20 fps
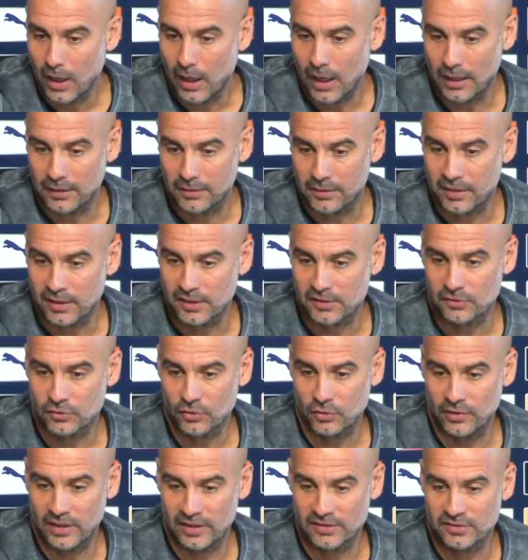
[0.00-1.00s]
I think it's
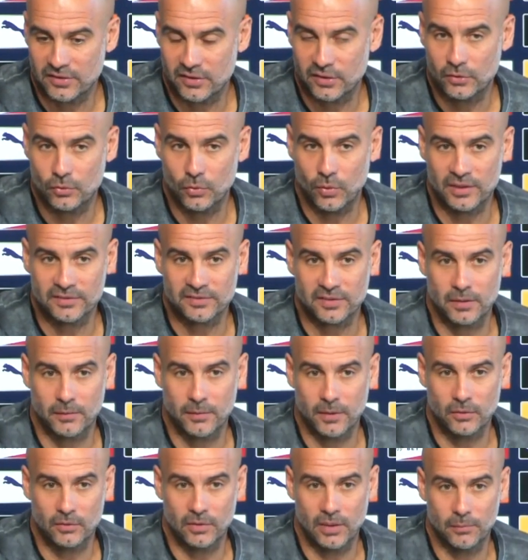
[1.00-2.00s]
not necessary to ask
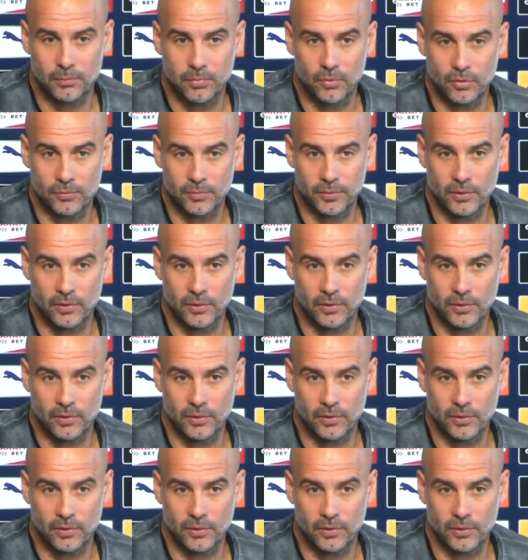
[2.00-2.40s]
about Laporte,